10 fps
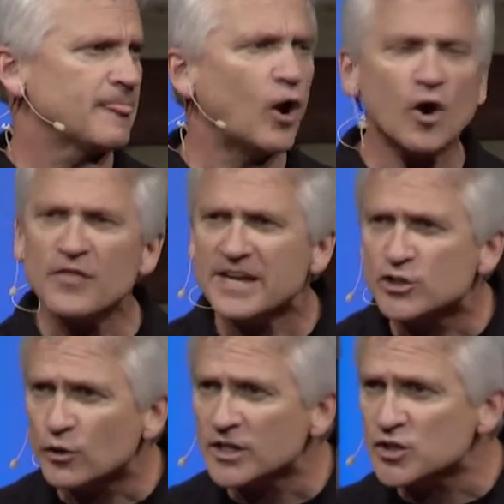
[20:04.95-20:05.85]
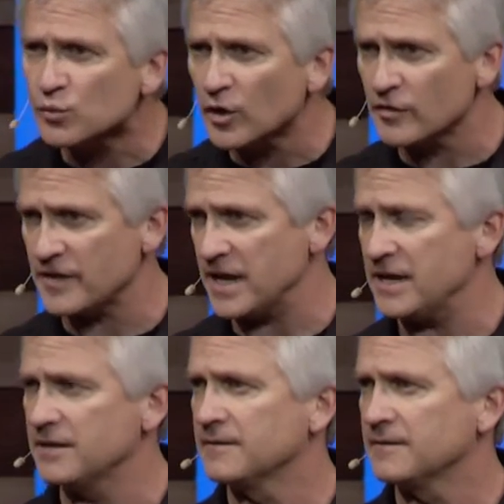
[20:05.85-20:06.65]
Are they trustworthy?